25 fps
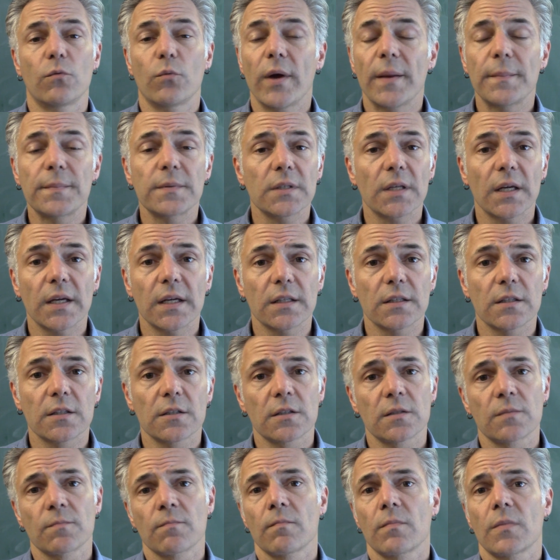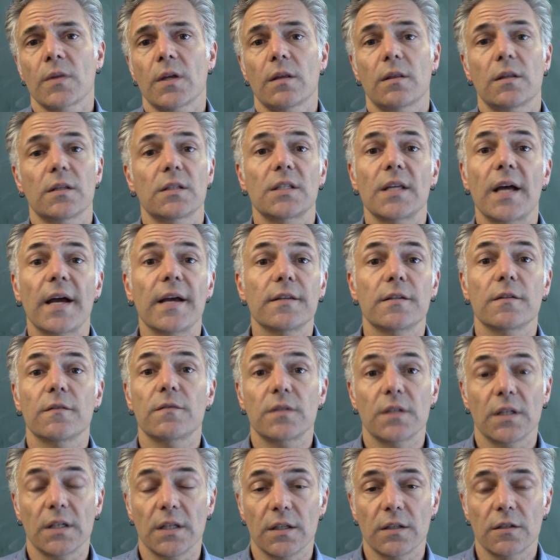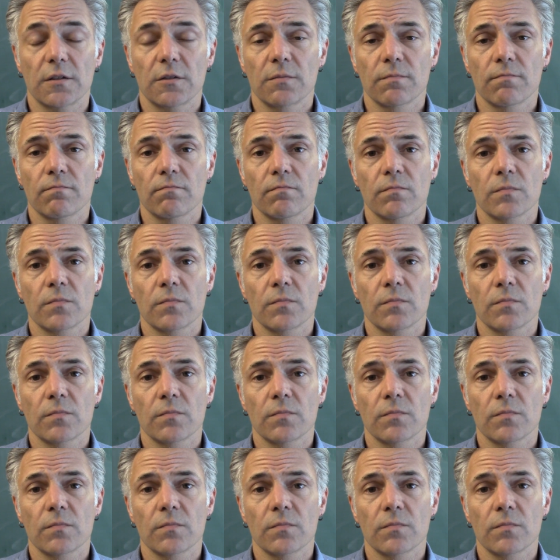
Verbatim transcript: websites, the size of cities.